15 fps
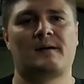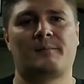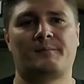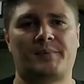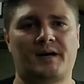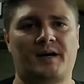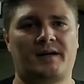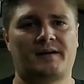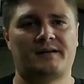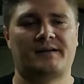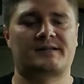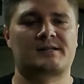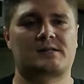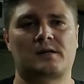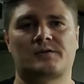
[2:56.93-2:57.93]
but
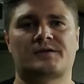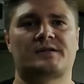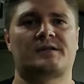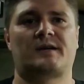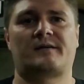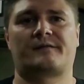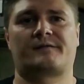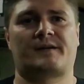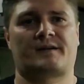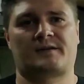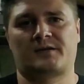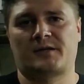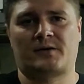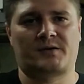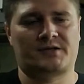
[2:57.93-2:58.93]
it's close enough that
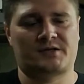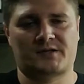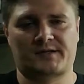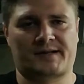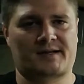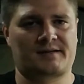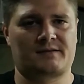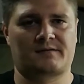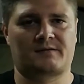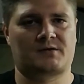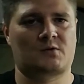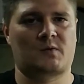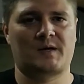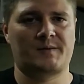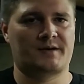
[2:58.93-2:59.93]
it's just like a
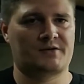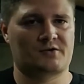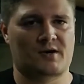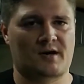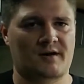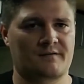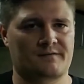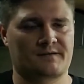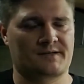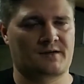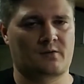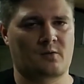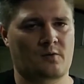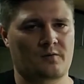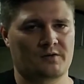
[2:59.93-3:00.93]
20-minute drive to
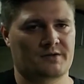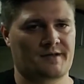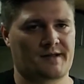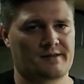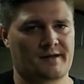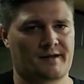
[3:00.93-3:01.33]
go over to LA.